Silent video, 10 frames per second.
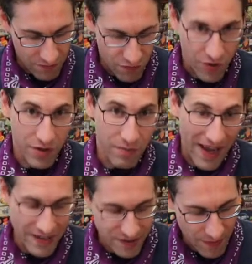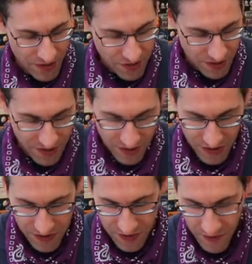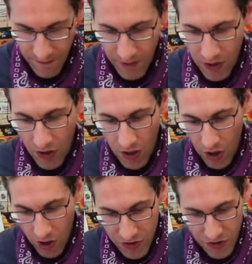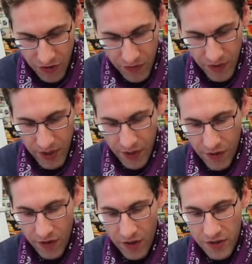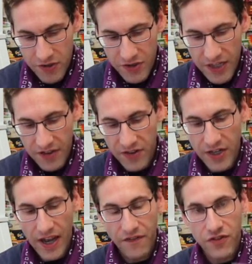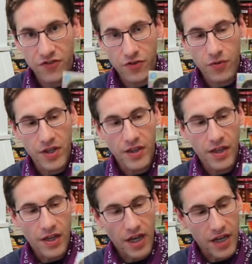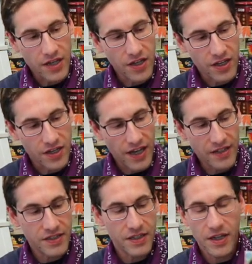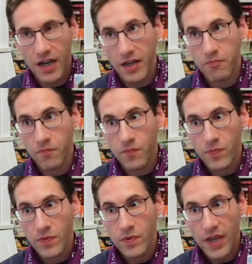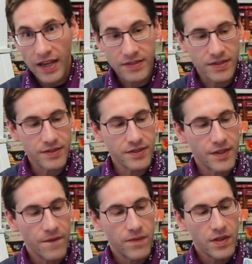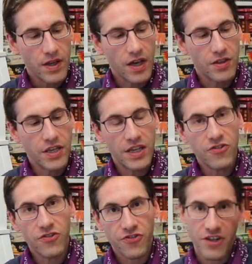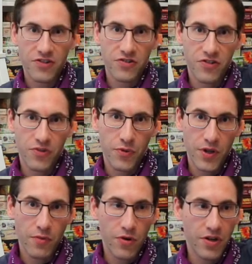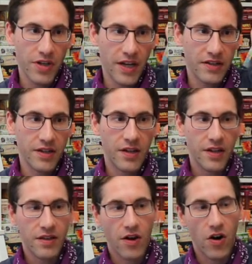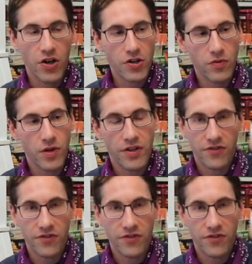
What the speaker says: really maximize your conditions. Also, there are sets that have to do with connected hexes. The easier sets are just 3 or more connected. The harder ones